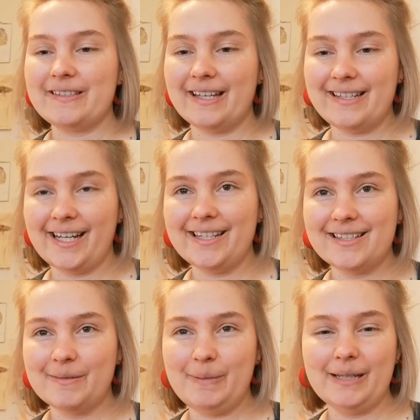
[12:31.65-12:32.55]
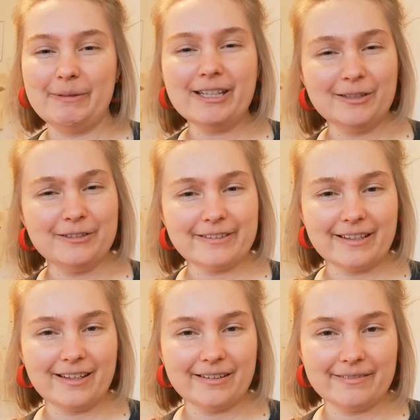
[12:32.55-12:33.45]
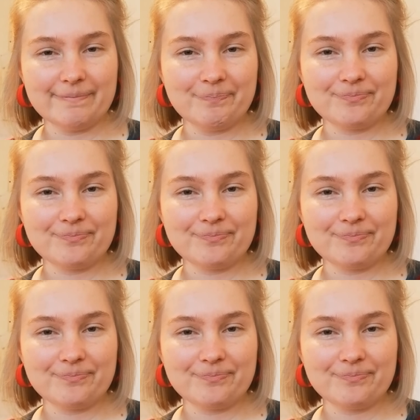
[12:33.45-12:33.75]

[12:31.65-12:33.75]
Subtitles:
They tend to be a bit looser than